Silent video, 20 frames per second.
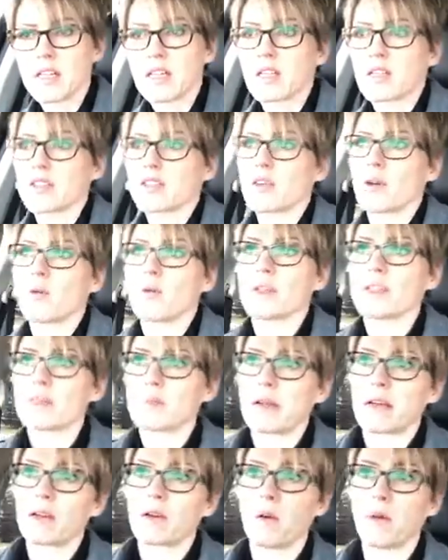So we
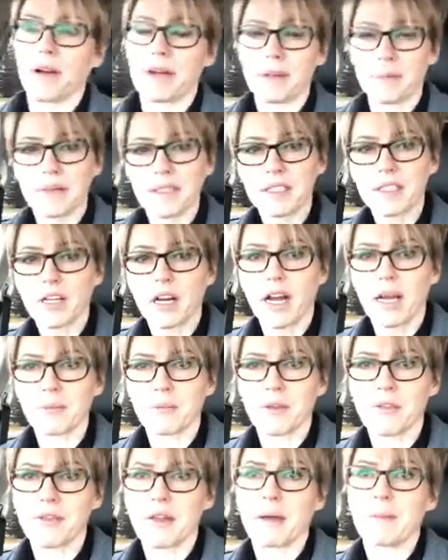spent quite a bit of time
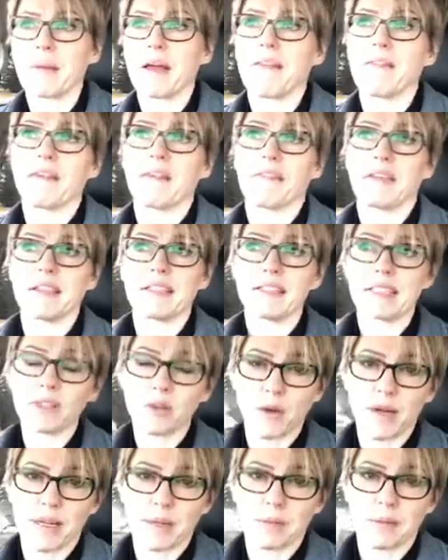with them, and then they did
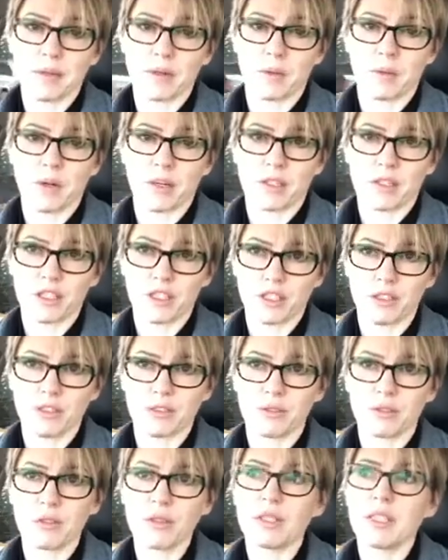quite a bit of work
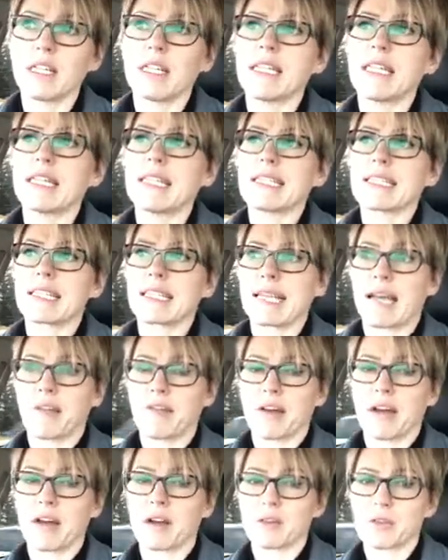too to get
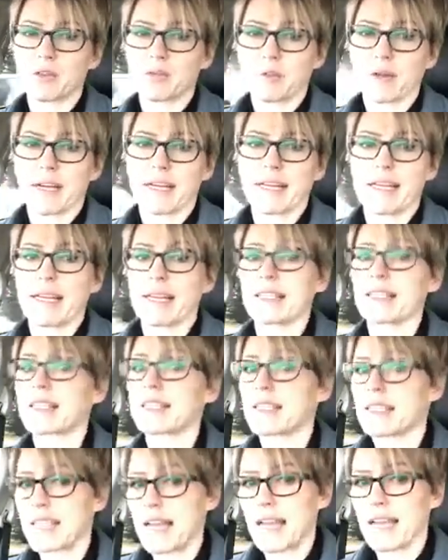the house ready and
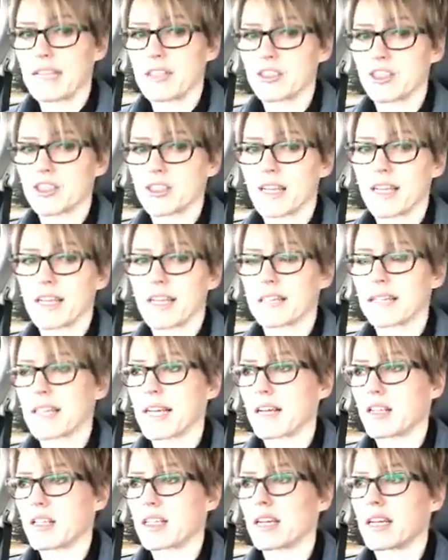staged. And I
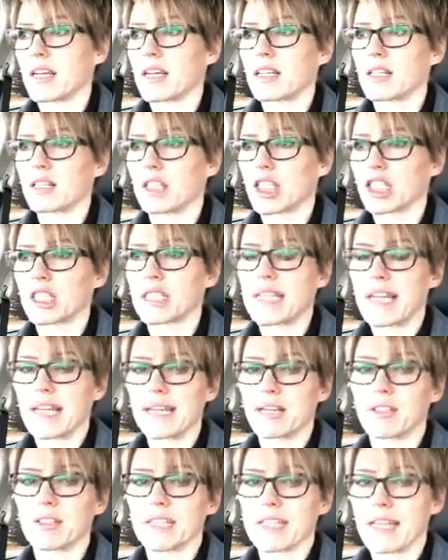tell you, it looked 10
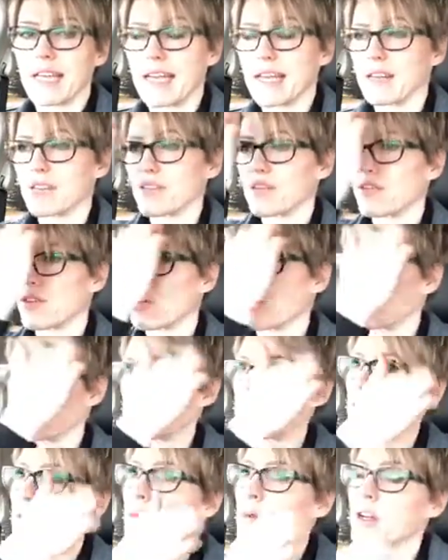out of 10 in the
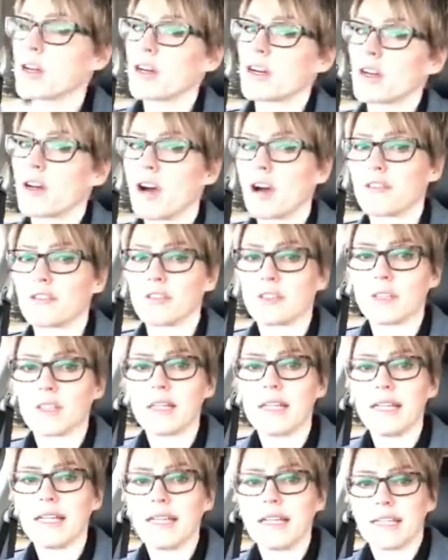photos, and we got an offer
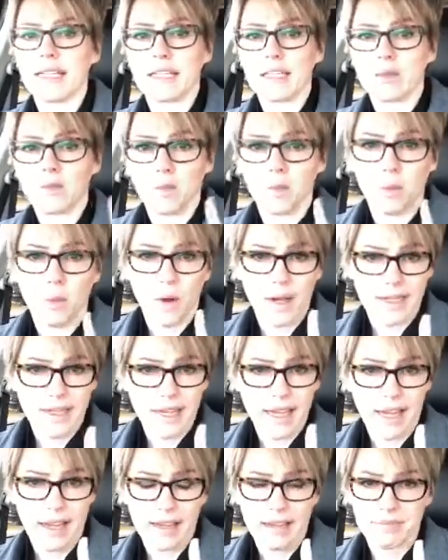in 1
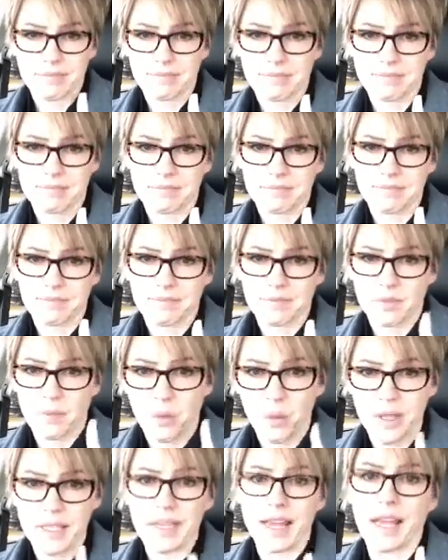day.
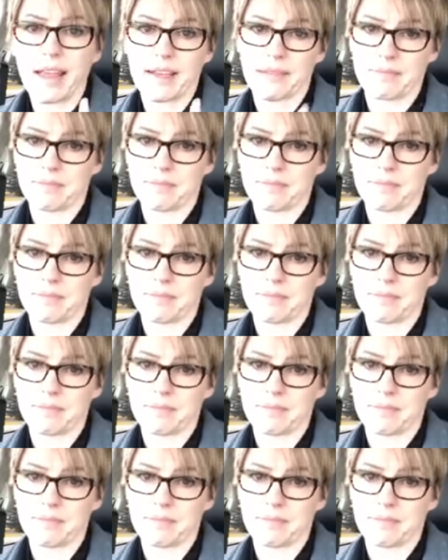1 day.